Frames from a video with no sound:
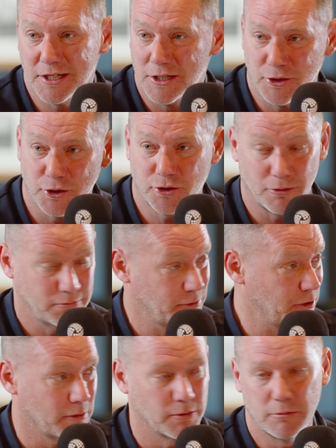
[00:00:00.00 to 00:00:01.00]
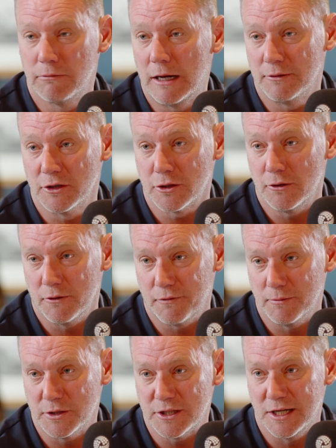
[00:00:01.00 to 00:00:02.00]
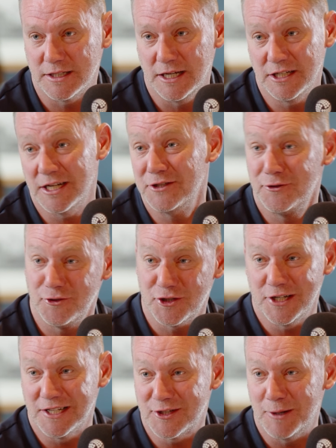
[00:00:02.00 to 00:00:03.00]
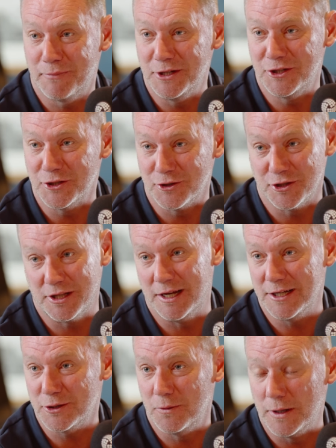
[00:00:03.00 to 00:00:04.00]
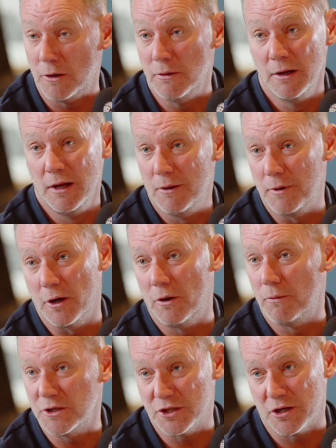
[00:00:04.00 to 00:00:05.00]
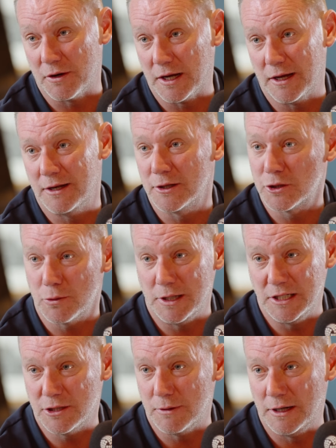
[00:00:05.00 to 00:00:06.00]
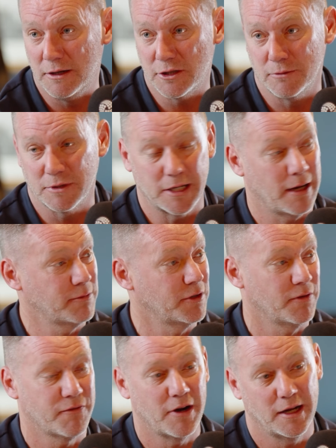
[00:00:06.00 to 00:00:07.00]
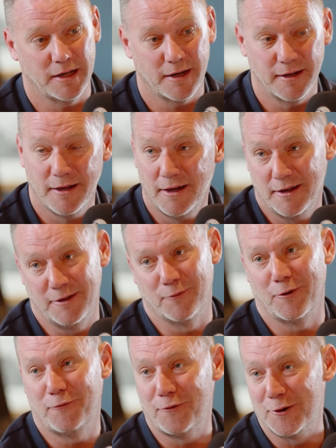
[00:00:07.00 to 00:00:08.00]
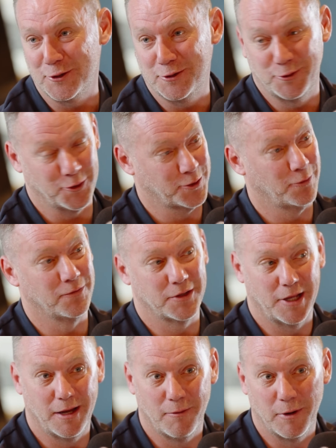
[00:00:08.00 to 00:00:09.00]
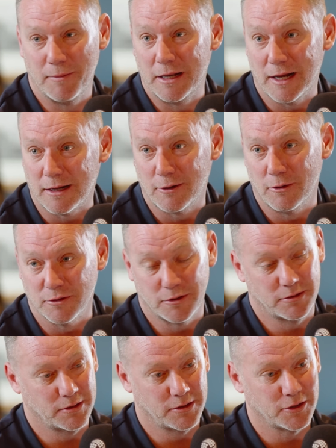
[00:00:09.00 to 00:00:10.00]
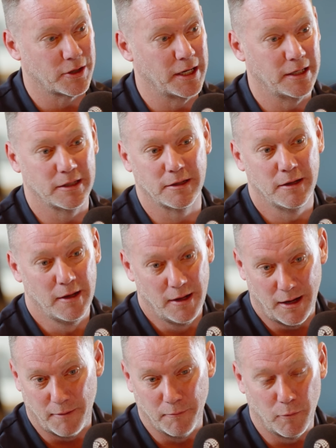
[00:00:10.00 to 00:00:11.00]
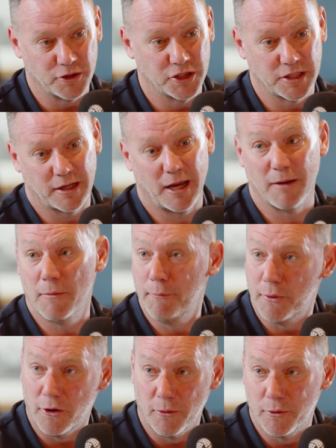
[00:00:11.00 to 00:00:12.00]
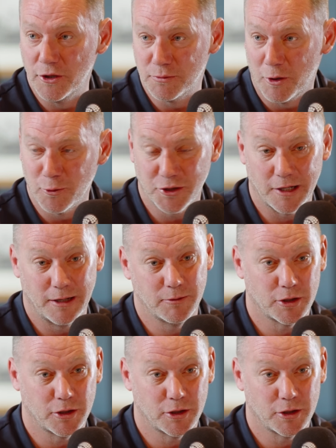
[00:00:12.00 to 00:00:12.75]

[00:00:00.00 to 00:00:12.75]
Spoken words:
She can just jump, round the corner from the train station. As you just said, Trent Bridge is just there. So we go and watch the cricket in the 2020 sometimes on the Friday night. You've got Forest just over there where my lad goes train and watches the game, and ball boys most games.